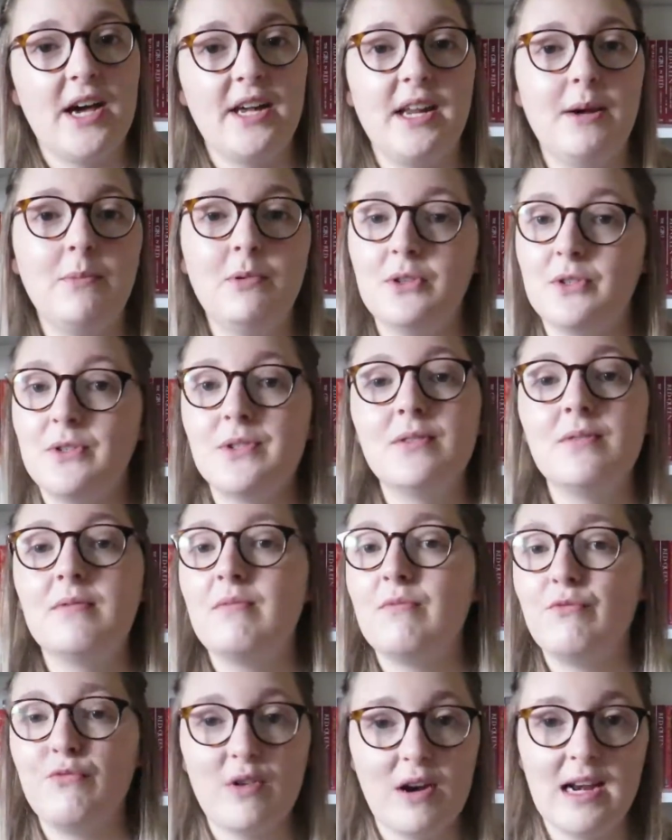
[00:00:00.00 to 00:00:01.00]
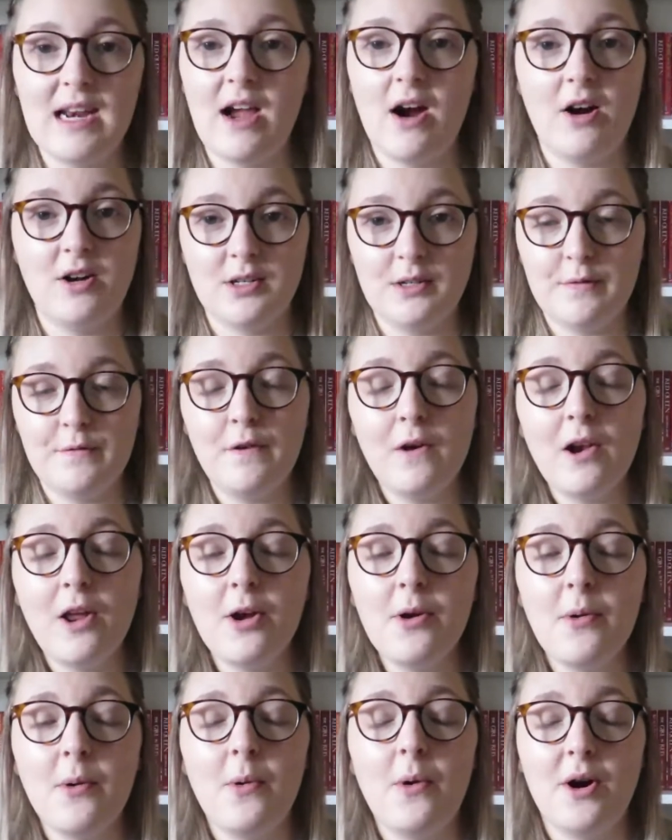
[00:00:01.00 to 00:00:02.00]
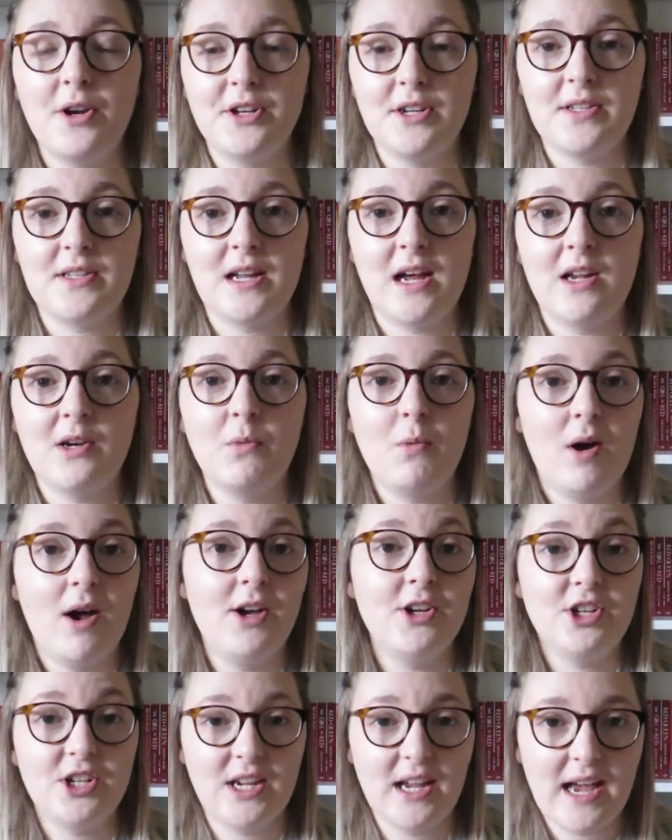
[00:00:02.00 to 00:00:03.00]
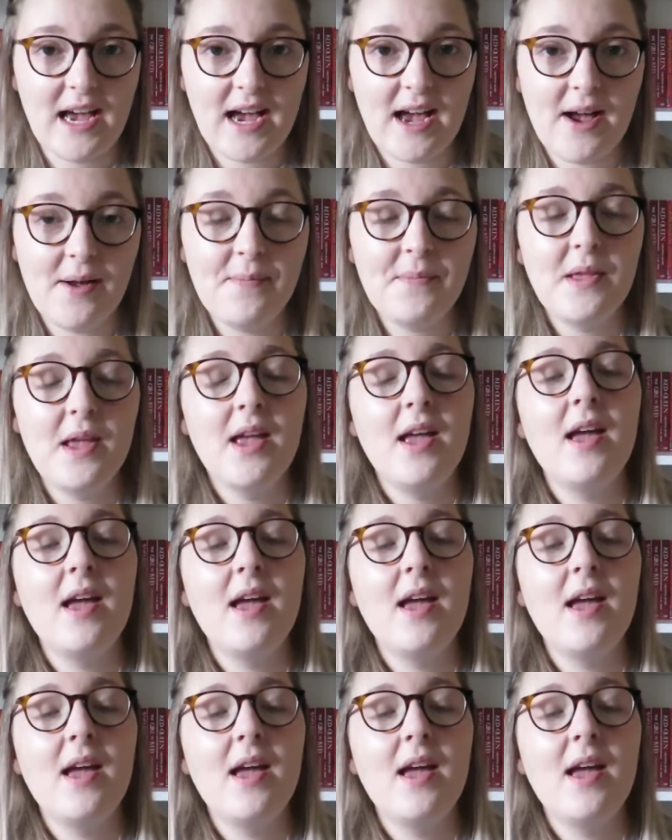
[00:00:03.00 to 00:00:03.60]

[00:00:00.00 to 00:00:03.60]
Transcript: and it was really hard to follow or understand why I should care.